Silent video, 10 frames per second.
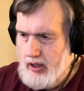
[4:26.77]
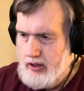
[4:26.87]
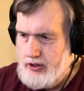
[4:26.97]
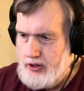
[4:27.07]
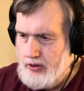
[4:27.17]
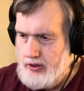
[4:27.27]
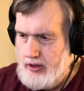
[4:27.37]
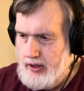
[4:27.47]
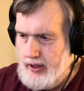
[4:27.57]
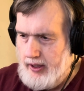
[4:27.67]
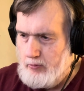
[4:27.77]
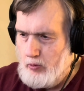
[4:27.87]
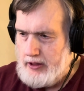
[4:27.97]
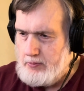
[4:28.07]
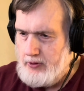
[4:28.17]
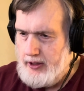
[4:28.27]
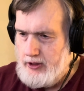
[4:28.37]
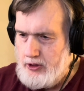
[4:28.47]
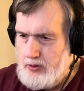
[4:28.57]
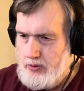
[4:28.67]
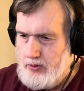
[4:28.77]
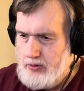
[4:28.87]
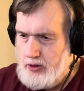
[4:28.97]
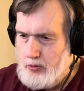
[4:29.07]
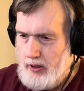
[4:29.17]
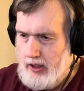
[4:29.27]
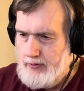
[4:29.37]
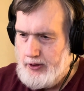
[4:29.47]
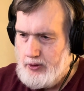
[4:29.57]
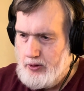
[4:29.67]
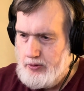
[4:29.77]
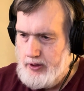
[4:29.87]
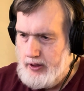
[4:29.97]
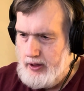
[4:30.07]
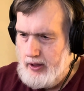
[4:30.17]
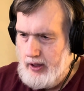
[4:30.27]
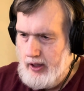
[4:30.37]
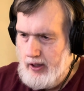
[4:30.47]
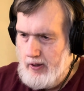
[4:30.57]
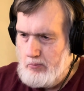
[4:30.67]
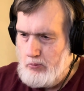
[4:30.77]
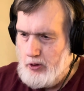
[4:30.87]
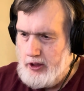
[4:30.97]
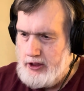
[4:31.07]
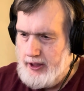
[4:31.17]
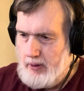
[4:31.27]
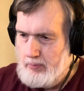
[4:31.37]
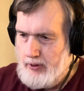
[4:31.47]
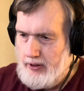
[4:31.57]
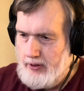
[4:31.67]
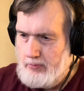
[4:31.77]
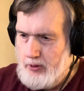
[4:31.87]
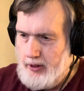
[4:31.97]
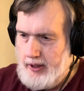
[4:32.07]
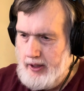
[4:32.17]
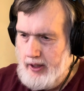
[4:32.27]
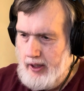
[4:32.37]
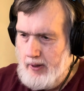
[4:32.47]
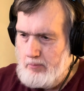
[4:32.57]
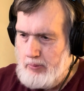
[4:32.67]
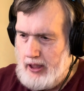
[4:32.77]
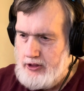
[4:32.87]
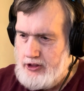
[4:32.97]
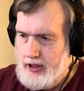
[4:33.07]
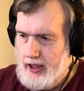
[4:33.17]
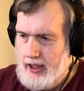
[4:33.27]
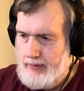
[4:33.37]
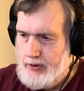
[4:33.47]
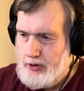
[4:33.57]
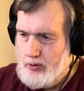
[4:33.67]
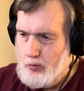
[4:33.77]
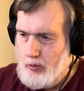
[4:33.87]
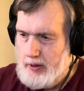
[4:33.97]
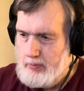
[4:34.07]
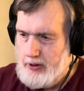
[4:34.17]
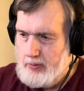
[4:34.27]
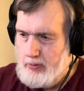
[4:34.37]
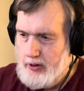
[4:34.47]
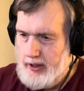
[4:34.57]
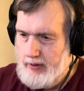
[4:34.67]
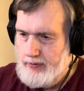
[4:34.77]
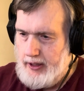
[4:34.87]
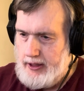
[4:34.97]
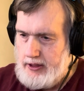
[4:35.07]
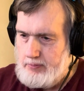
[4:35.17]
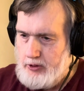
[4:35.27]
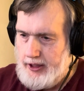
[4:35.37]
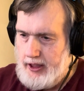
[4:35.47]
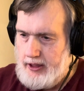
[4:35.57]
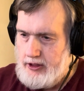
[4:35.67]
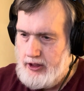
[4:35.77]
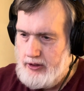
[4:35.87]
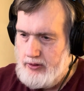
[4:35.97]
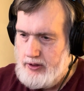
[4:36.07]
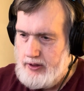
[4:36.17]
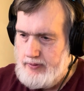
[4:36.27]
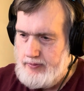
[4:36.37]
Assault at West Branch School. 12-year-old Morrisdale boy punched an 11-year-old Winburn boy in the face, breaking his nose.